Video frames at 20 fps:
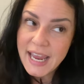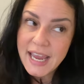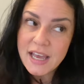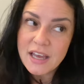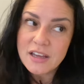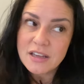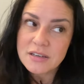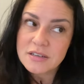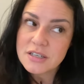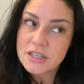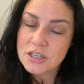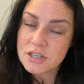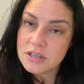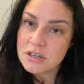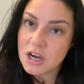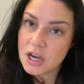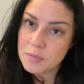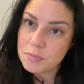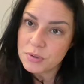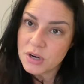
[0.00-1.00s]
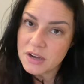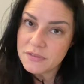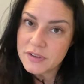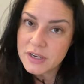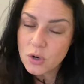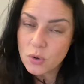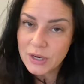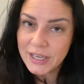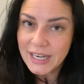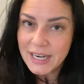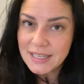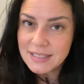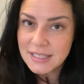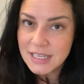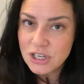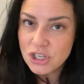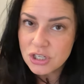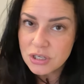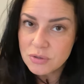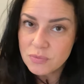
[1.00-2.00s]
and nonprofit
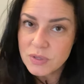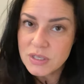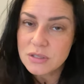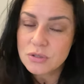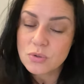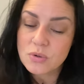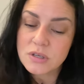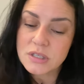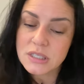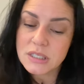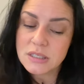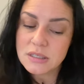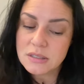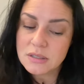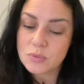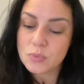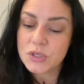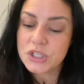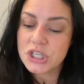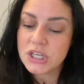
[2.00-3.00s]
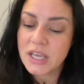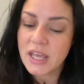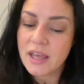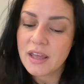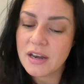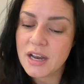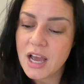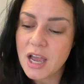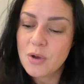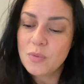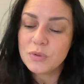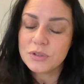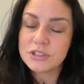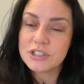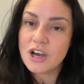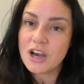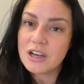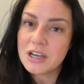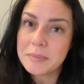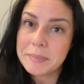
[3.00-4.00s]
organization resources, which again, I will
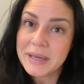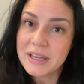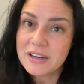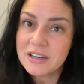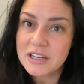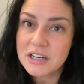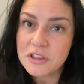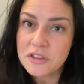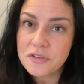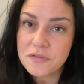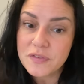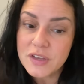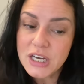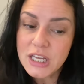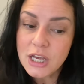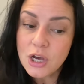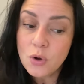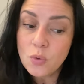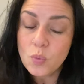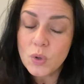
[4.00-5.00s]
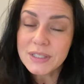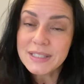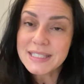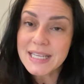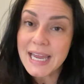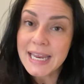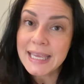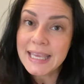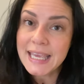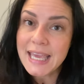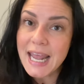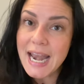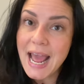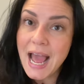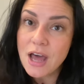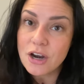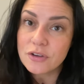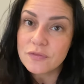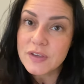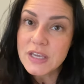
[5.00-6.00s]
talk about in another video once I get
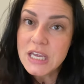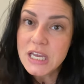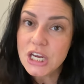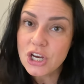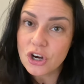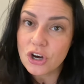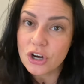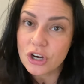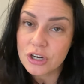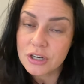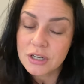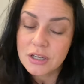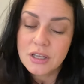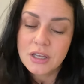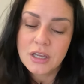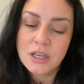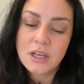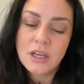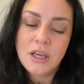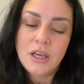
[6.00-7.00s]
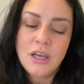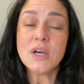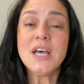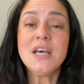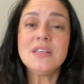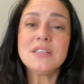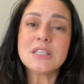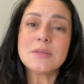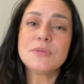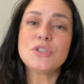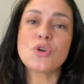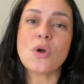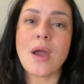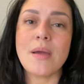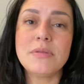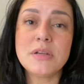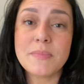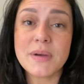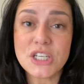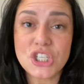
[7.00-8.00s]
out of here.
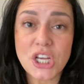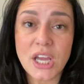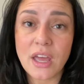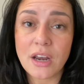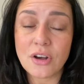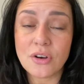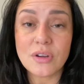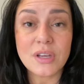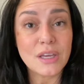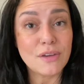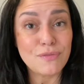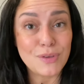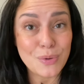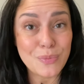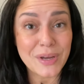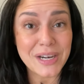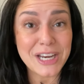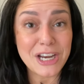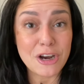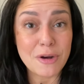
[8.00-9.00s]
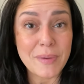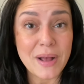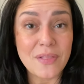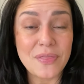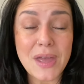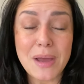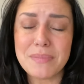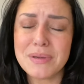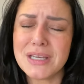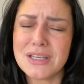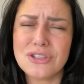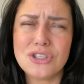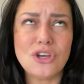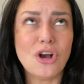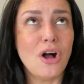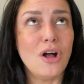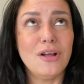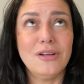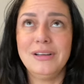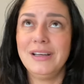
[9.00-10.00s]
Subscribe to my channel if you want to hear about that, because
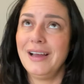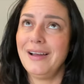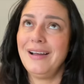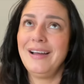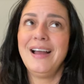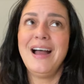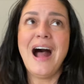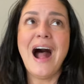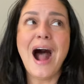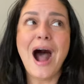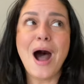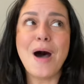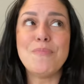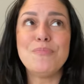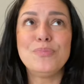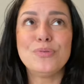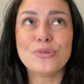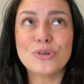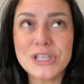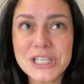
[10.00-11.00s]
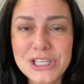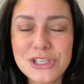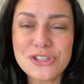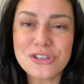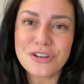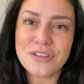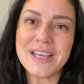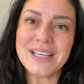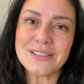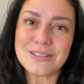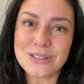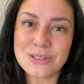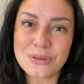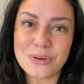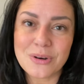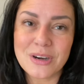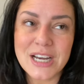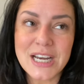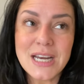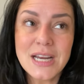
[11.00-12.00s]
y'all, I'm pretty sure that
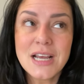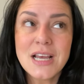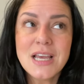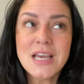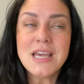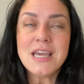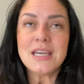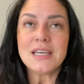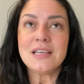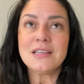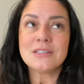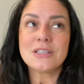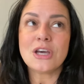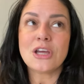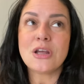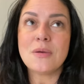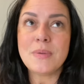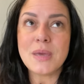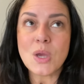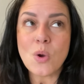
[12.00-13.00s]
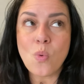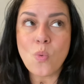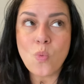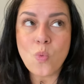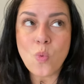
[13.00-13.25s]
story is going to be